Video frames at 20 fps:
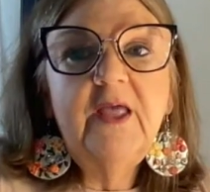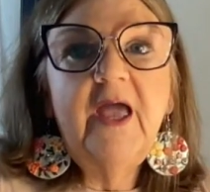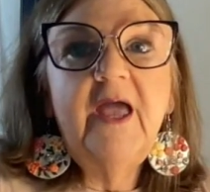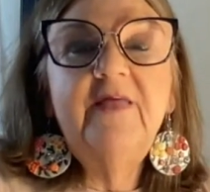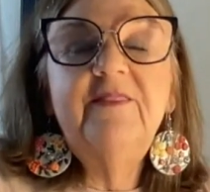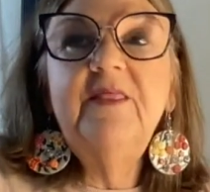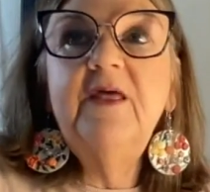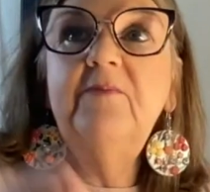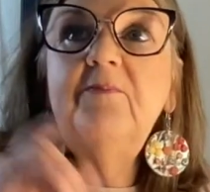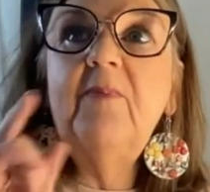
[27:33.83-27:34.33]

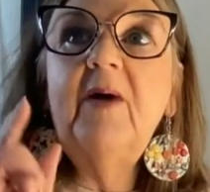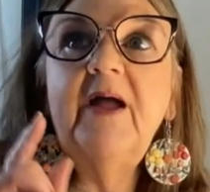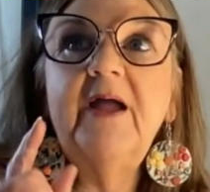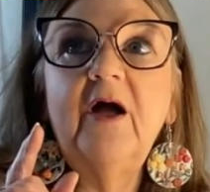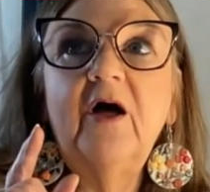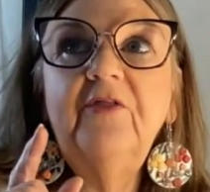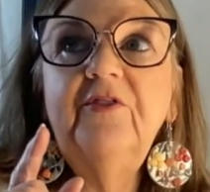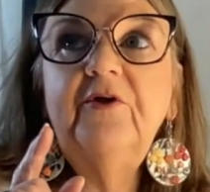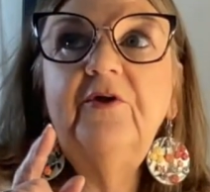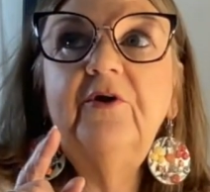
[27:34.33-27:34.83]
And then my
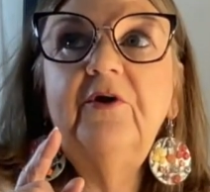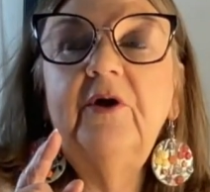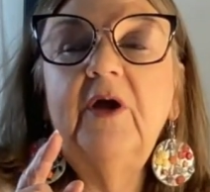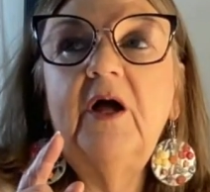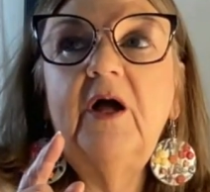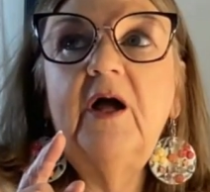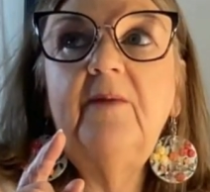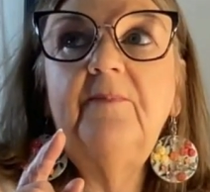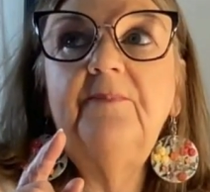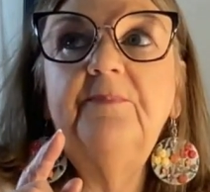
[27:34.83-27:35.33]
other
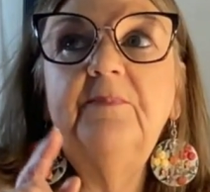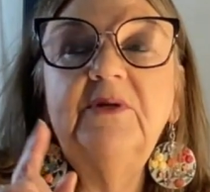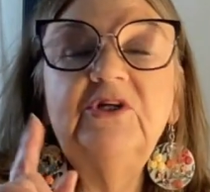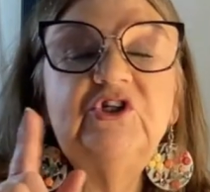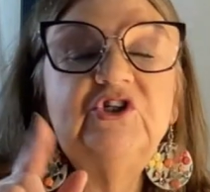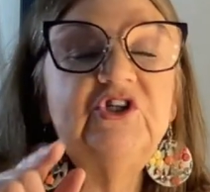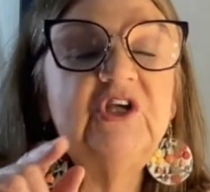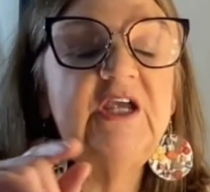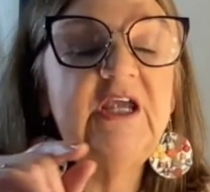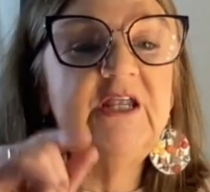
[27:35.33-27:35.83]

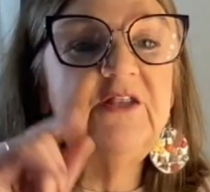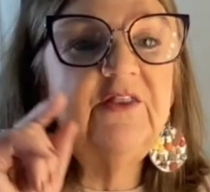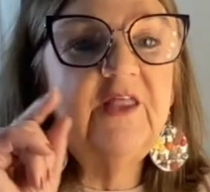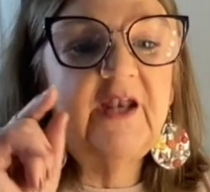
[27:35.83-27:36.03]
machine